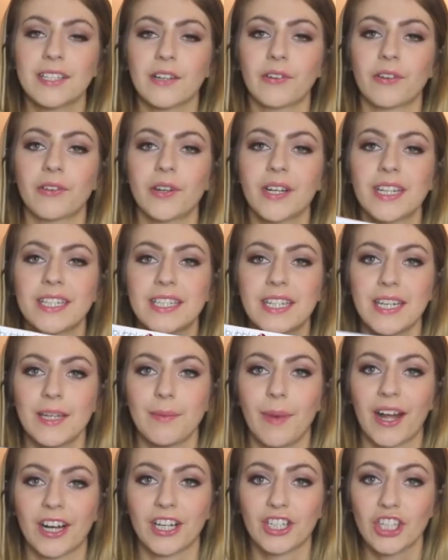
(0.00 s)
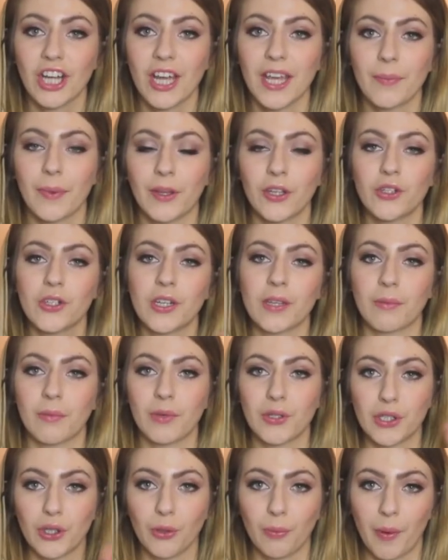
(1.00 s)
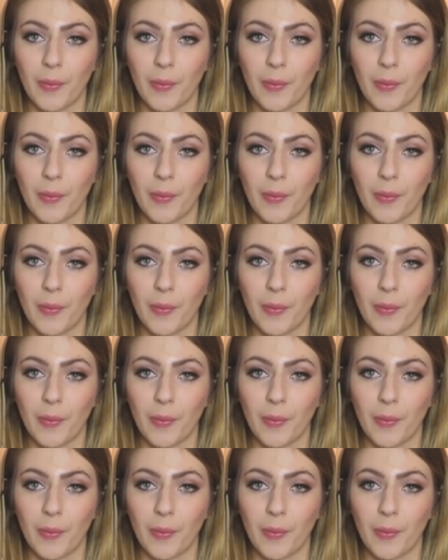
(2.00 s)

So they're in a tea bag shape, and you dip them into your